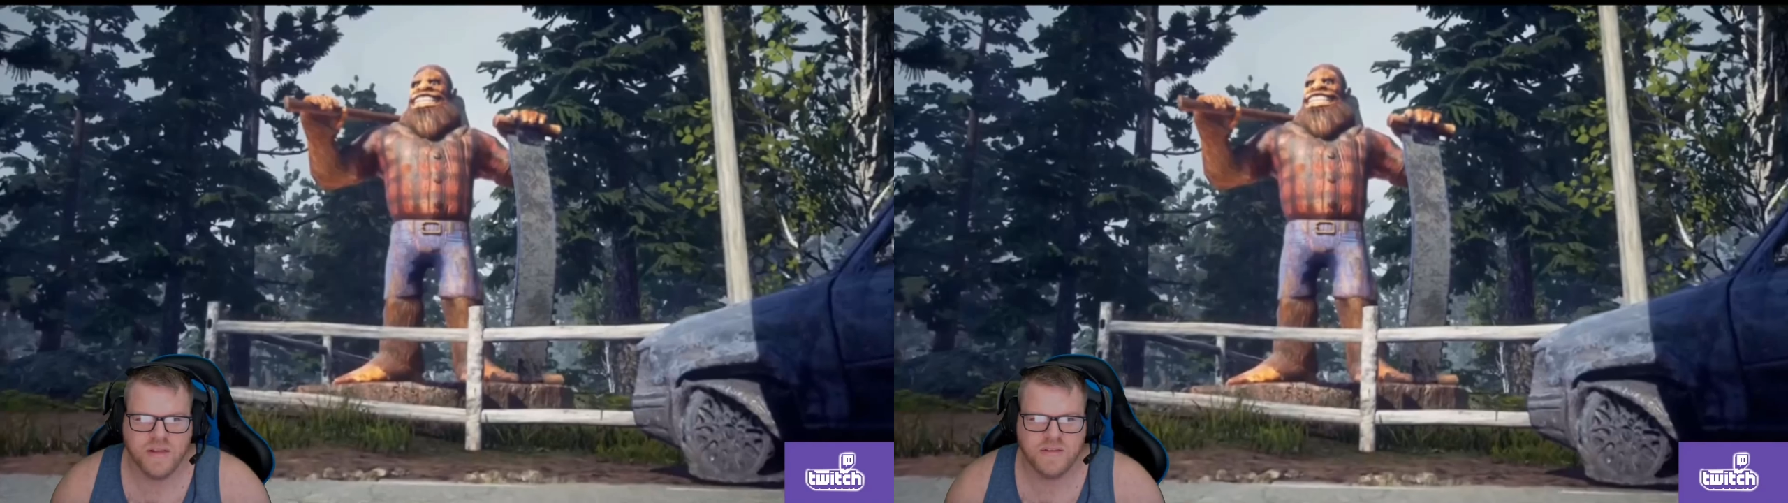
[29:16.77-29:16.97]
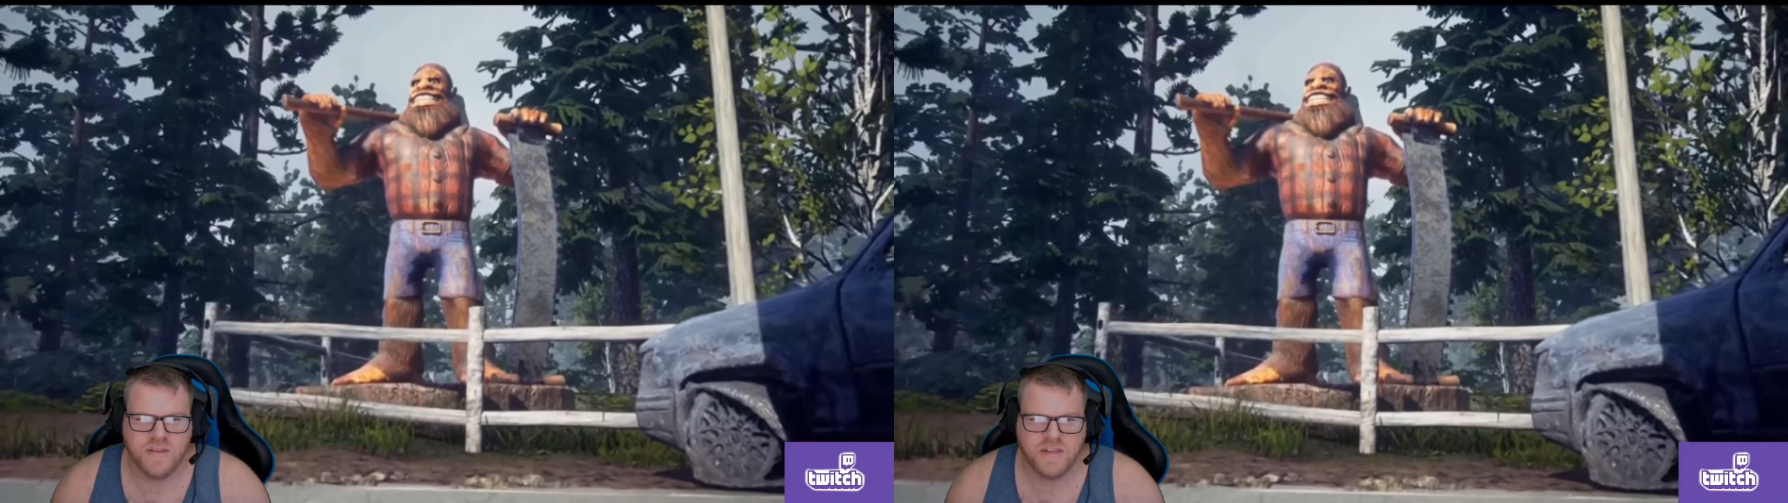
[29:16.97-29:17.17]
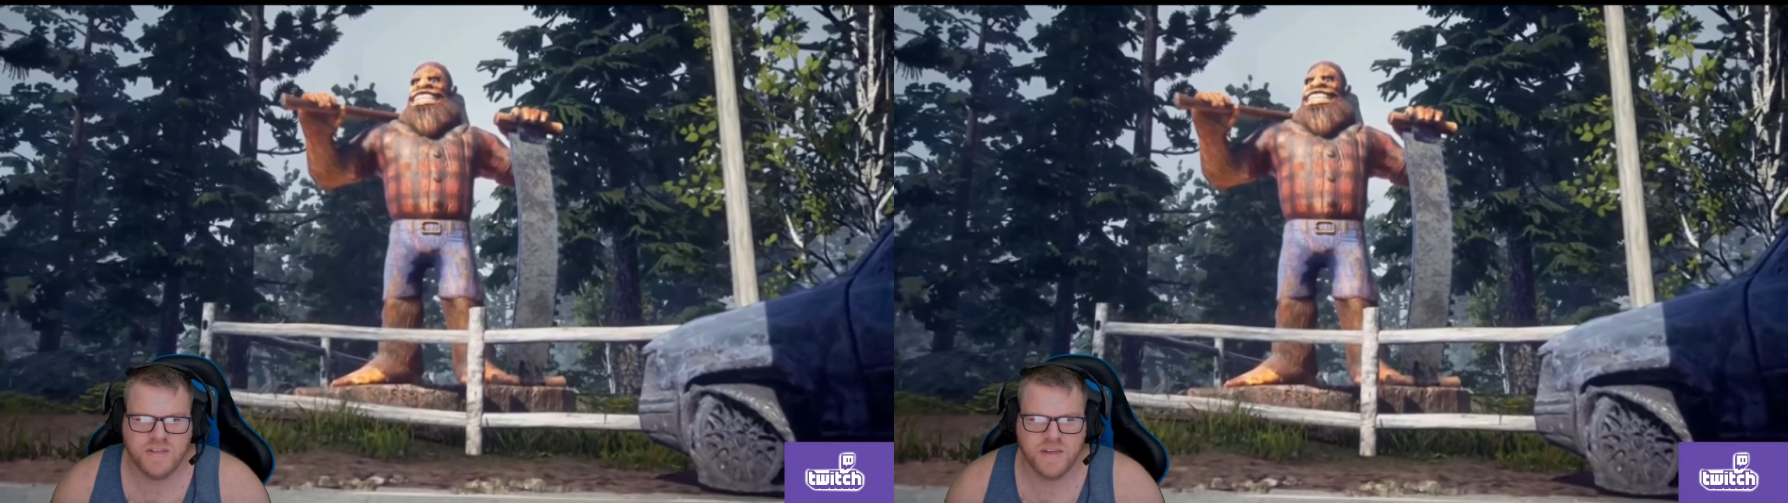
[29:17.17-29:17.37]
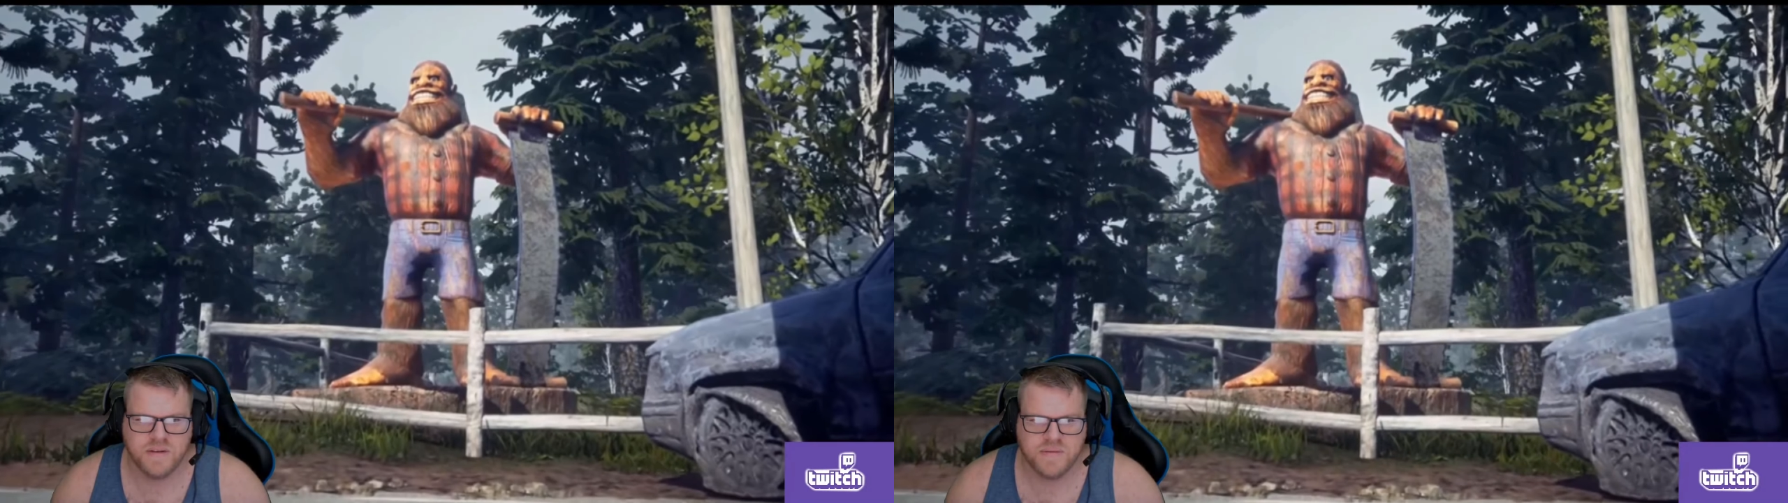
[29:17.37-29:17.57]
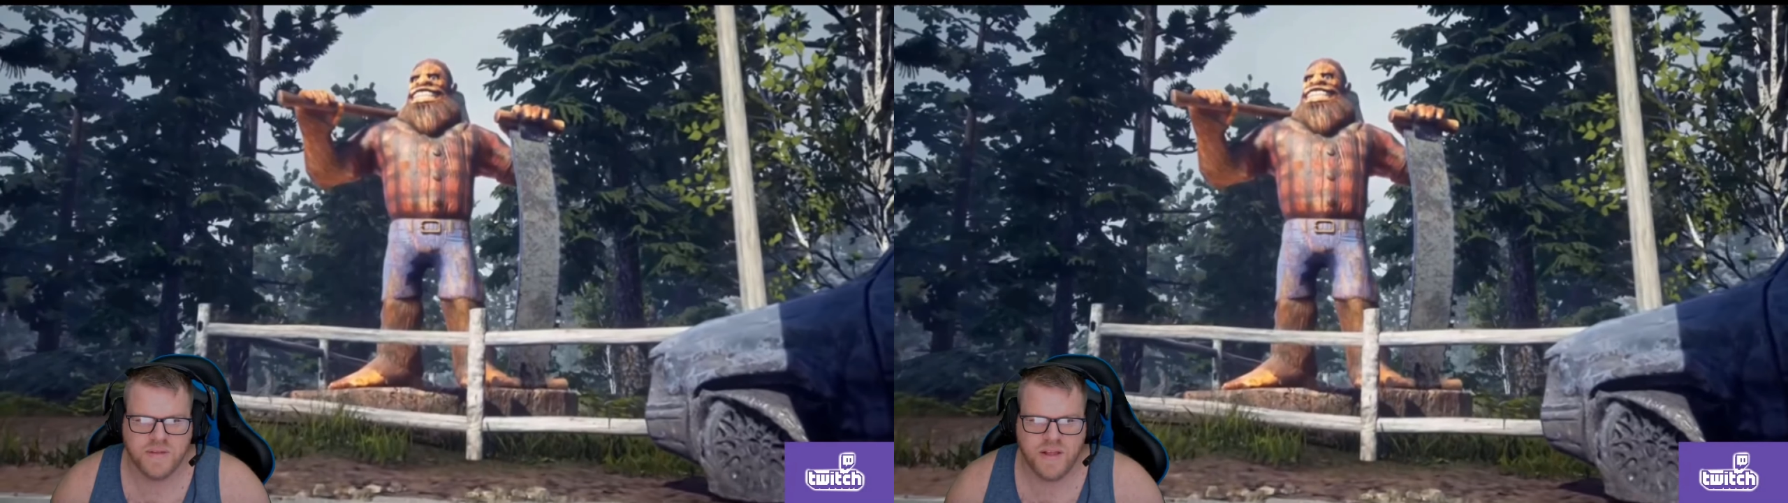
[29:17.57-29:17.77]
so that's it.
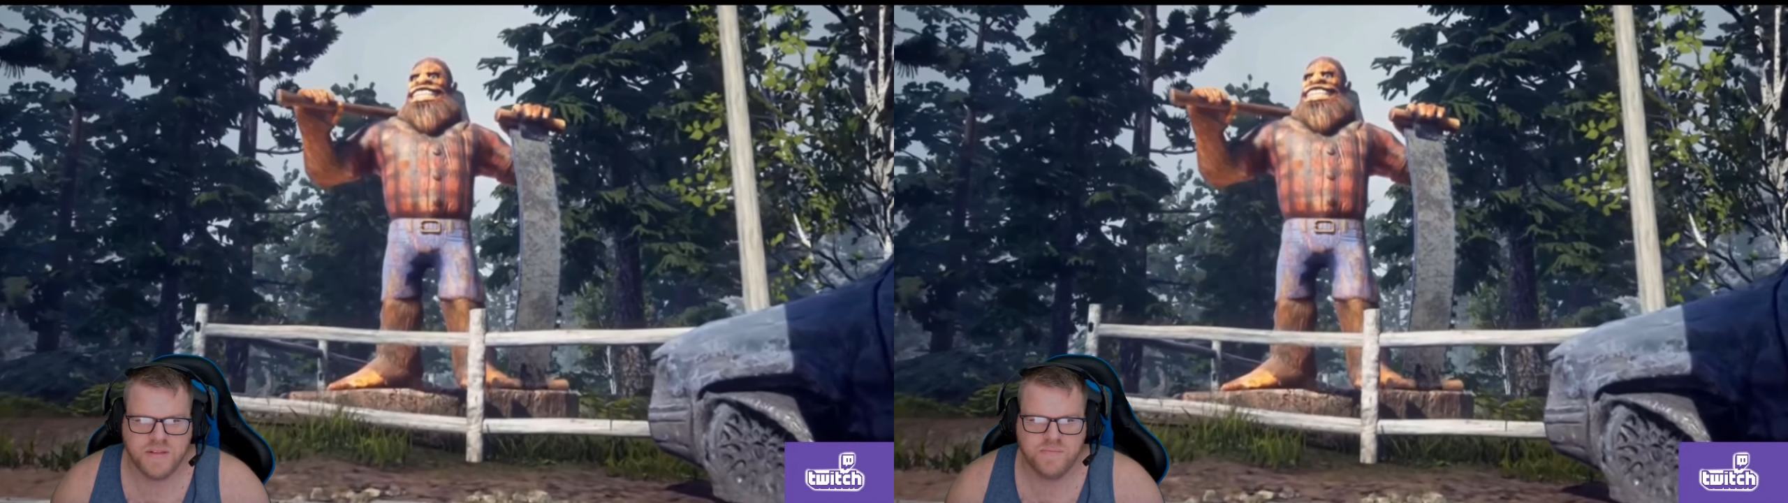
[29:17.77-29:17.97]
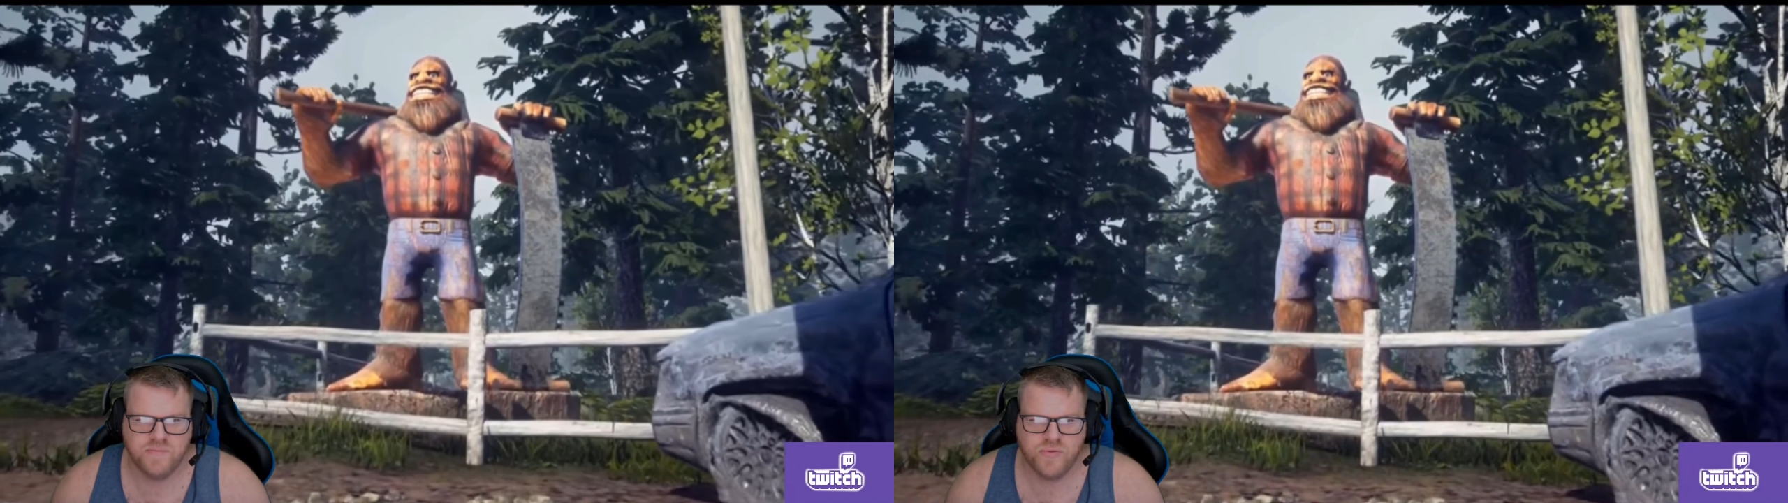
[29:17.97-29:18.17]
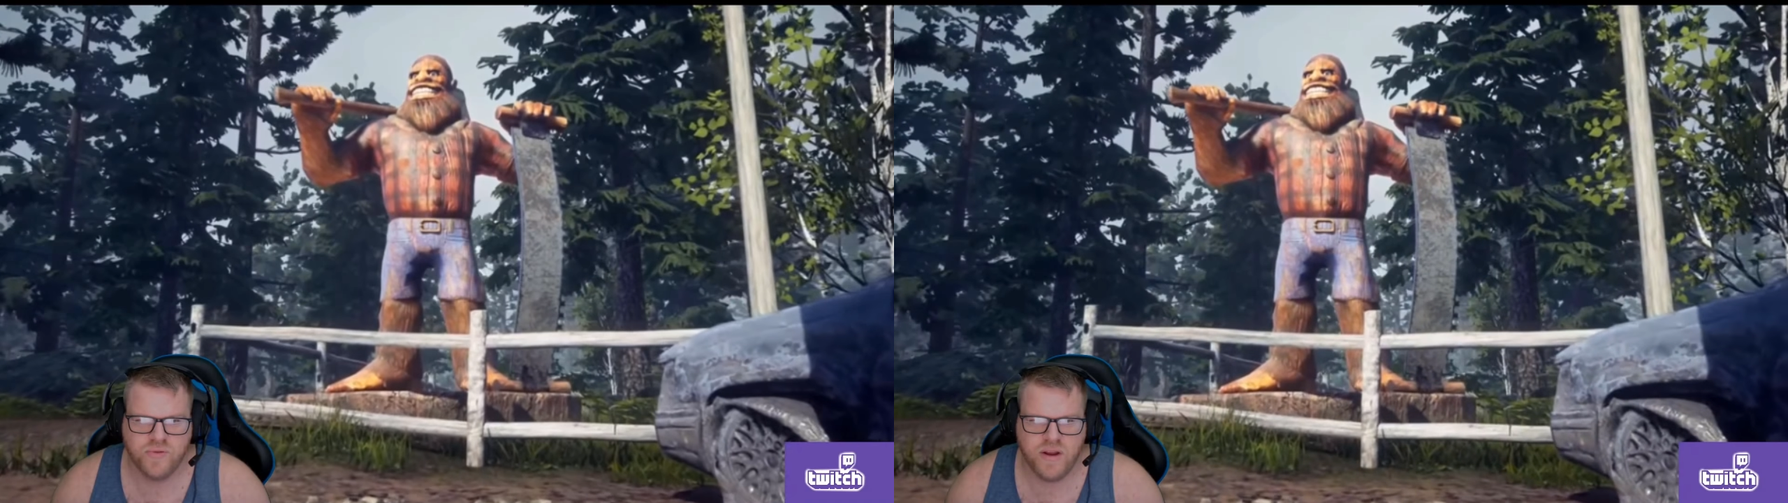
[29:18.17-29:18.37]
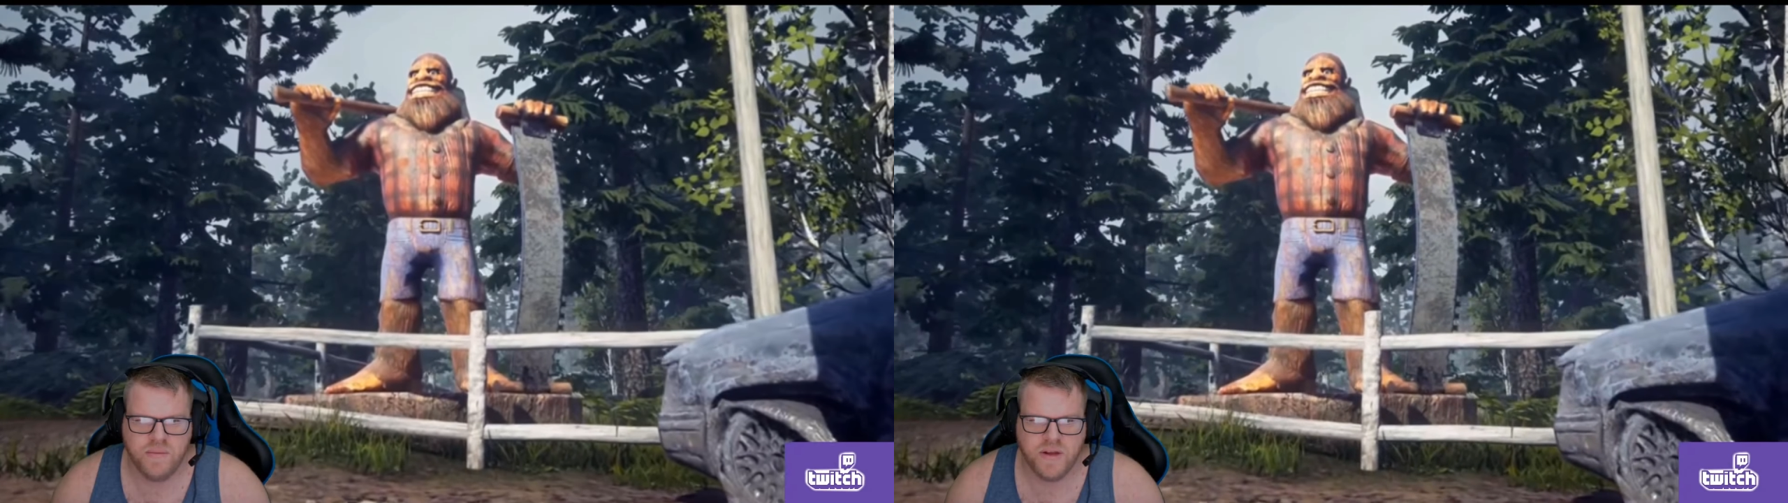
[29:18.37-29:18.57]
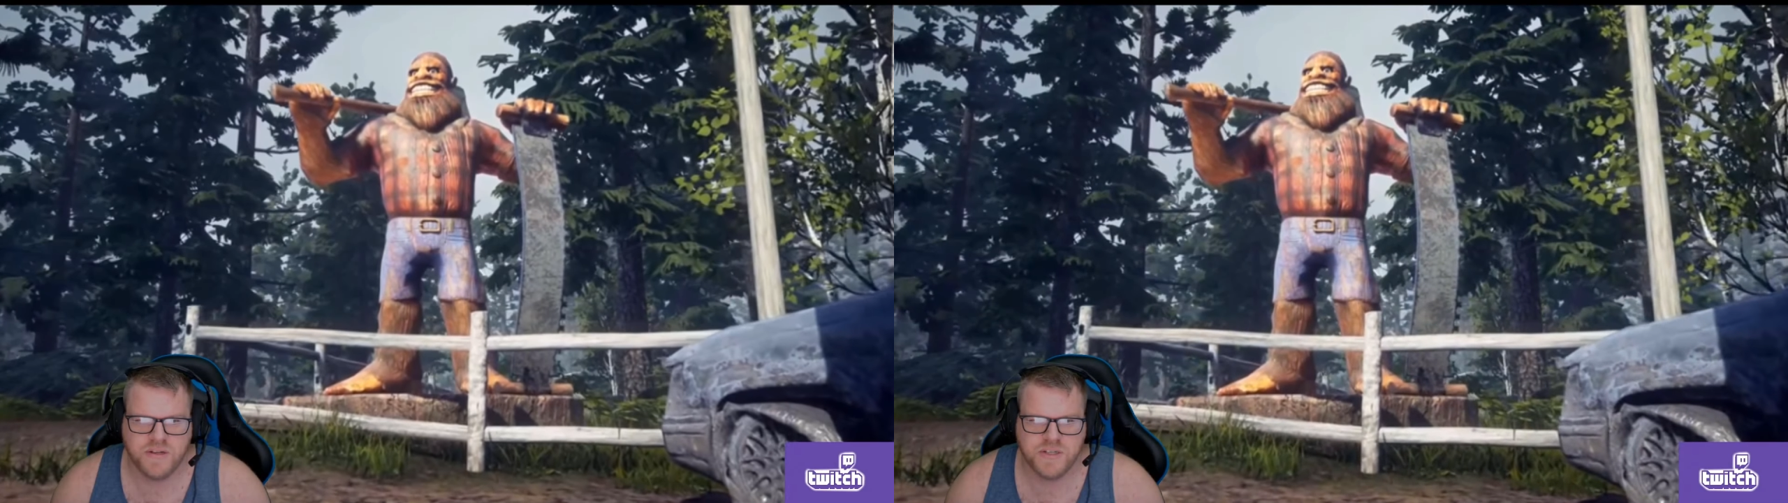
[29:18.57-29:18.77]
So that's pretty
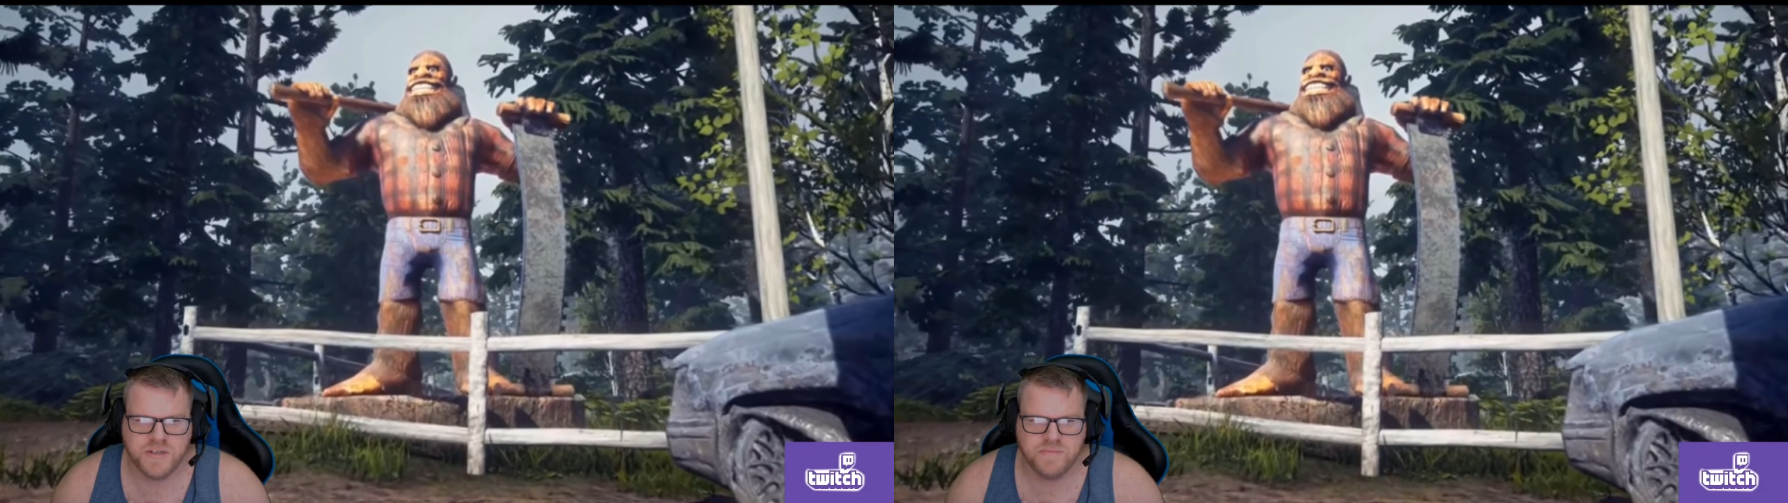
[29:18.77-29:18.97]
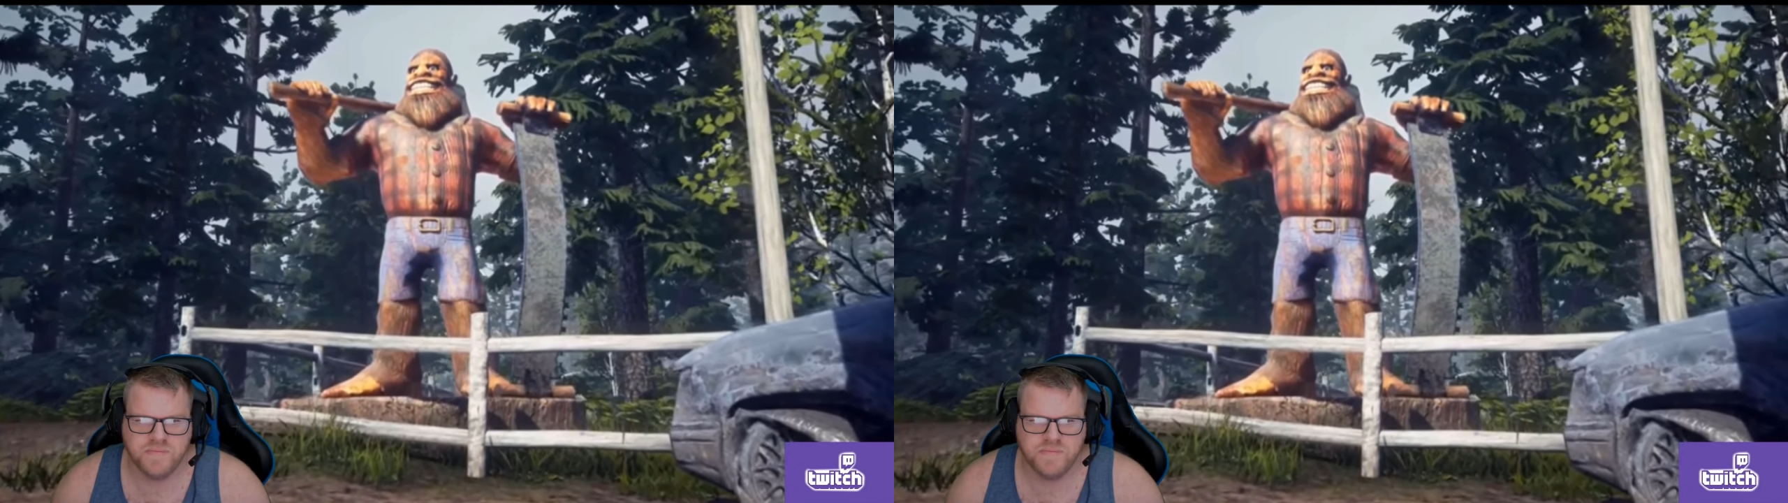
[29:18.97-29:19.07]
much...